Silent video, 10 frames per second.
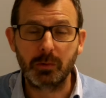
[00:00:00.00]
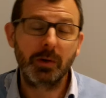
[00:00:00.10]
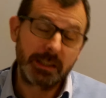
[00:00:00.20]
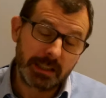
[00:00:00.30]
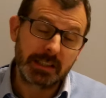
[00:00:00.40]

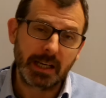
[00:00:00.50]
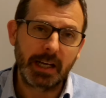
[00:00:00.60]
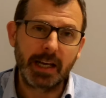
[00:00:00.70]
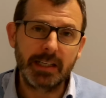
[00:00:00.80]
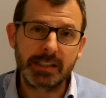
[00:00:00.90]
Well, he didn't say
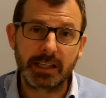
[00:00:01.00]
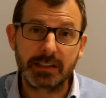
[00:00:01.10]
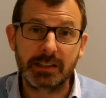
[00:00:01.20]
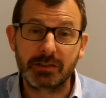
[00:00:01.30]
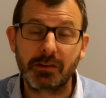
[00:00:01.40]
that. He said,
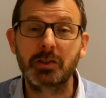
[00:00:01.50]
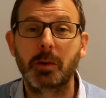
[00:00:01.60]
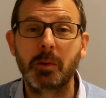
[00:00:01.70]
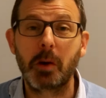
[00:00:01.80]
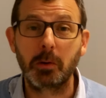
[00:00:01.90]
this is the first
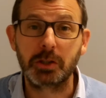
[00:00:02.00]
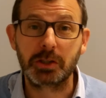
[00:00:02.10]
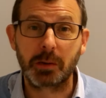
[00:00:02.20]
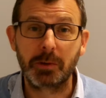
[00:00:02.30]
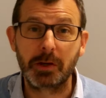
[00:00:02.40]
time I'm coaching
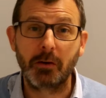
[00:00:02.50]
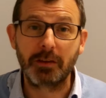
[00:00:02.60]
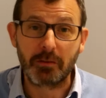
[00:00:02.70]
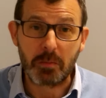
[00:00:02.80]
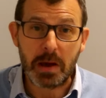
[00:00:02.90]
somebody I've
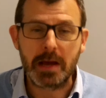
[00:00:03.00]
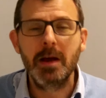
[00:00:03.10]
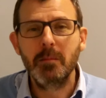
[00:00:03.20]
never met.